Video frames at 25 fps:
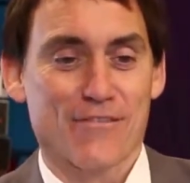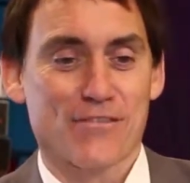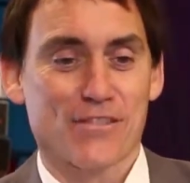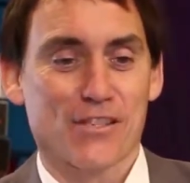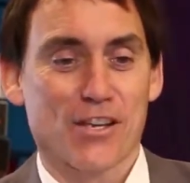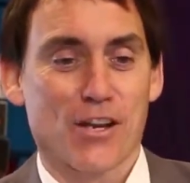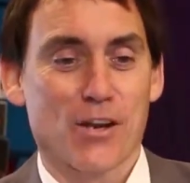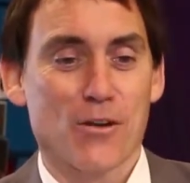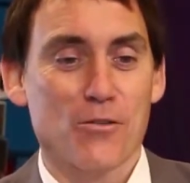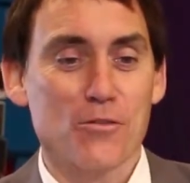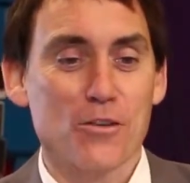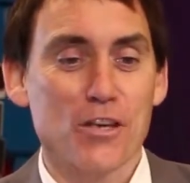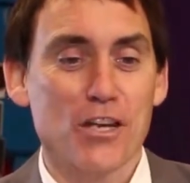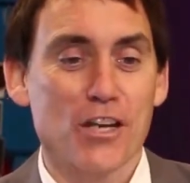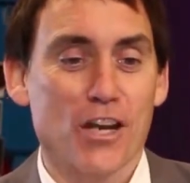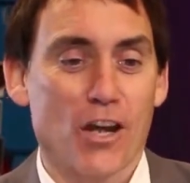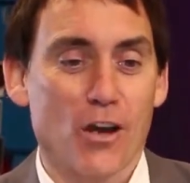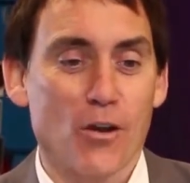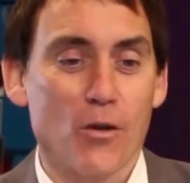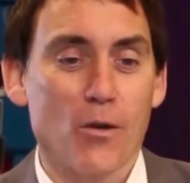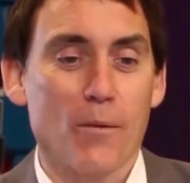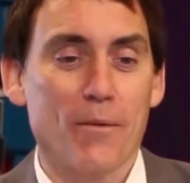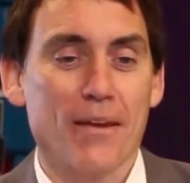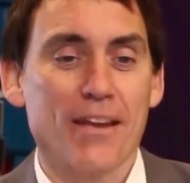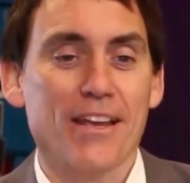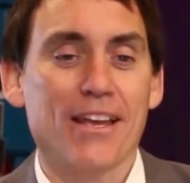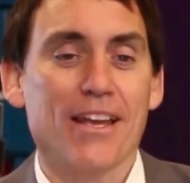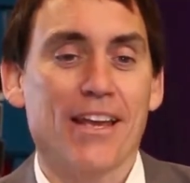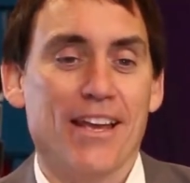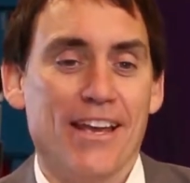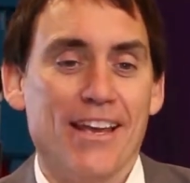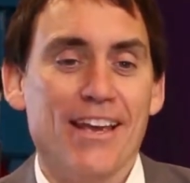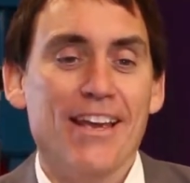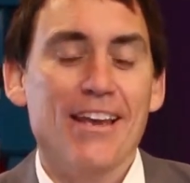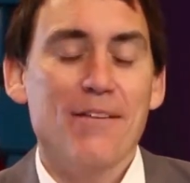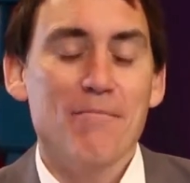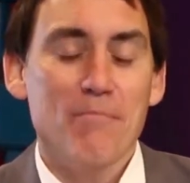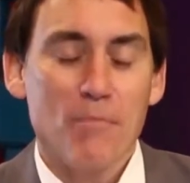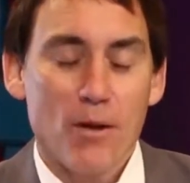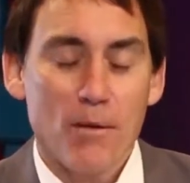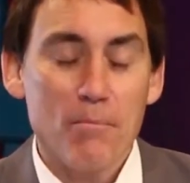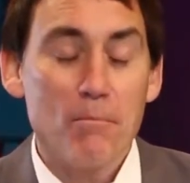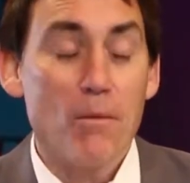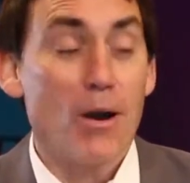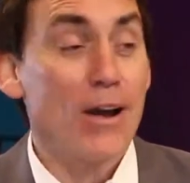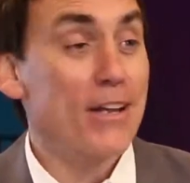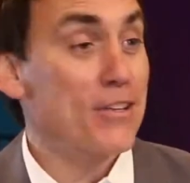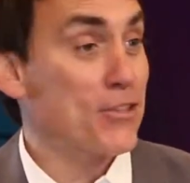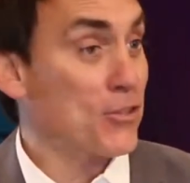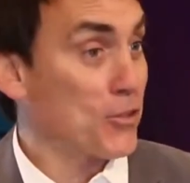So, you know, I mean,
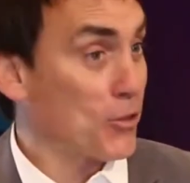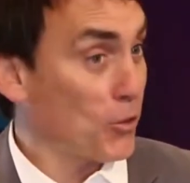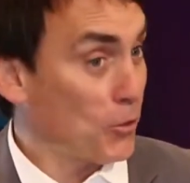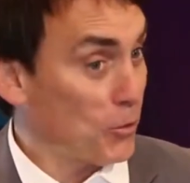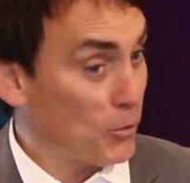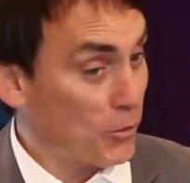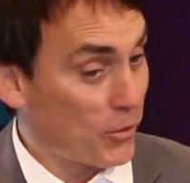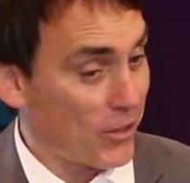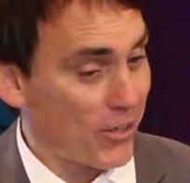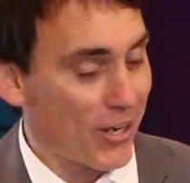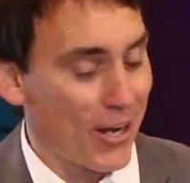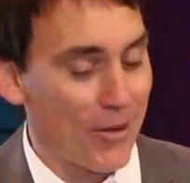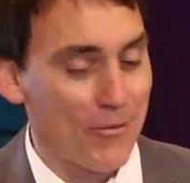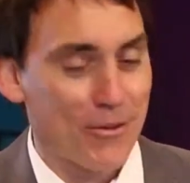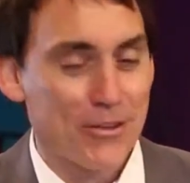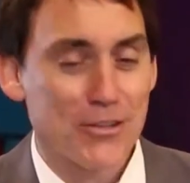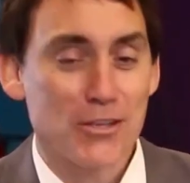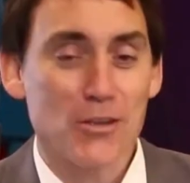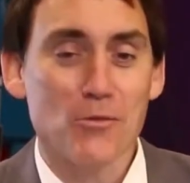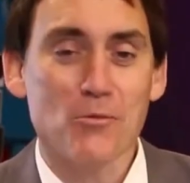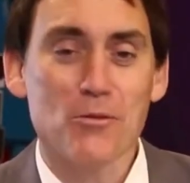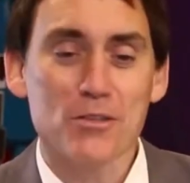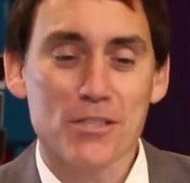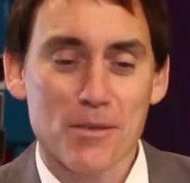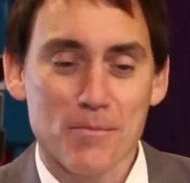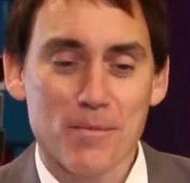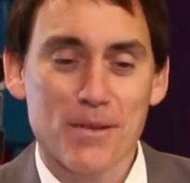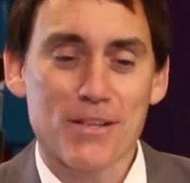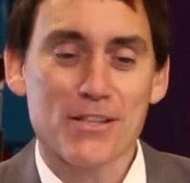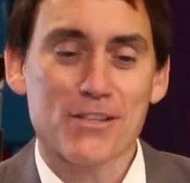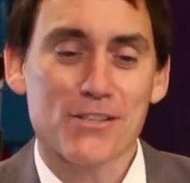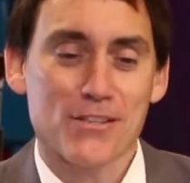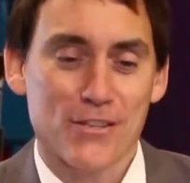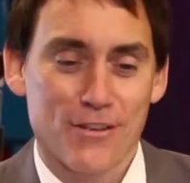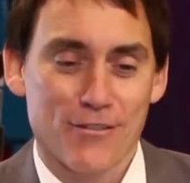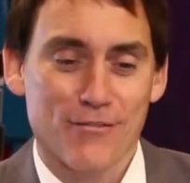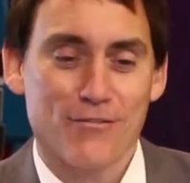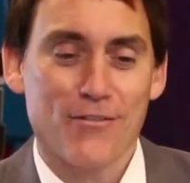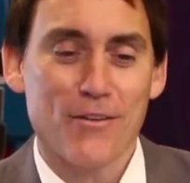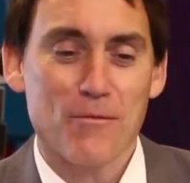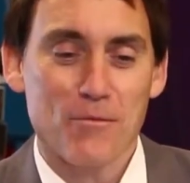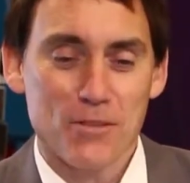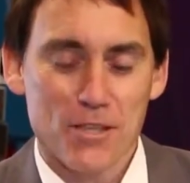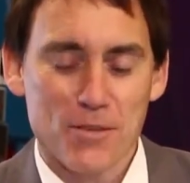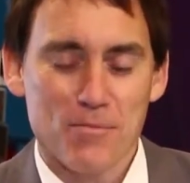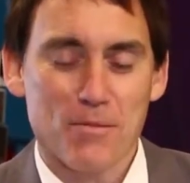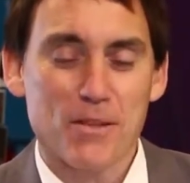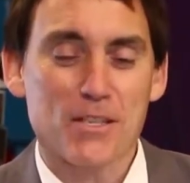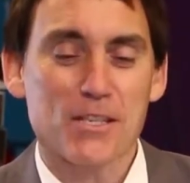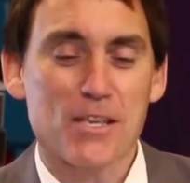my school that I went to was it
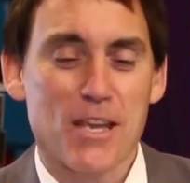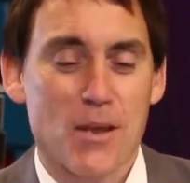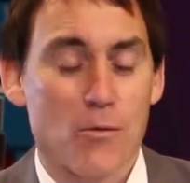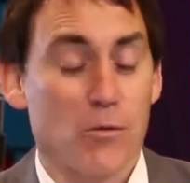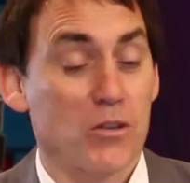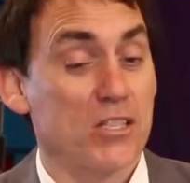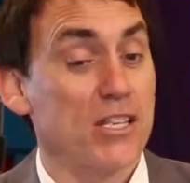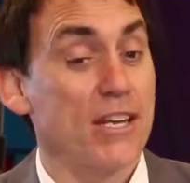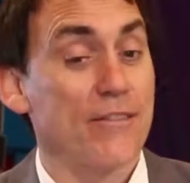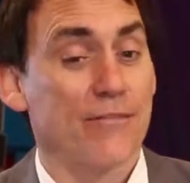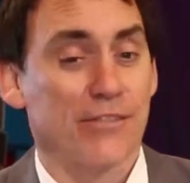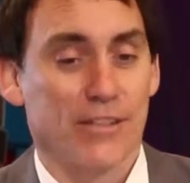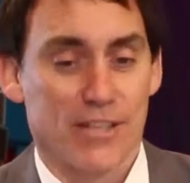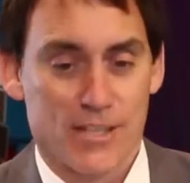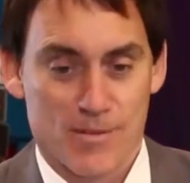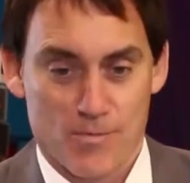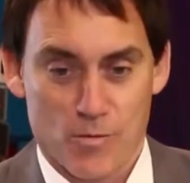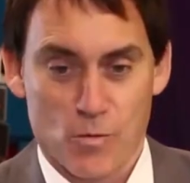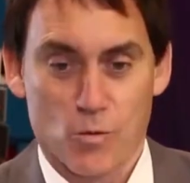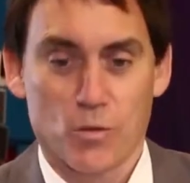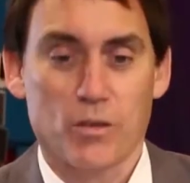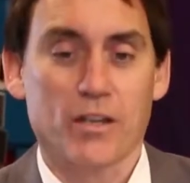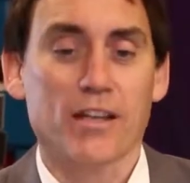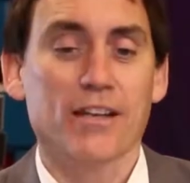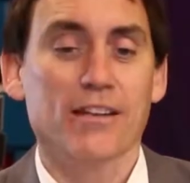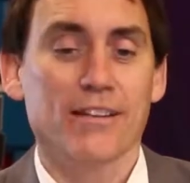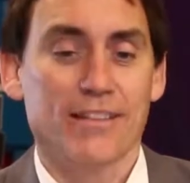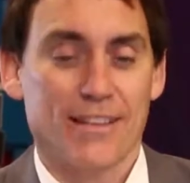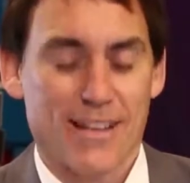was heavily sporty.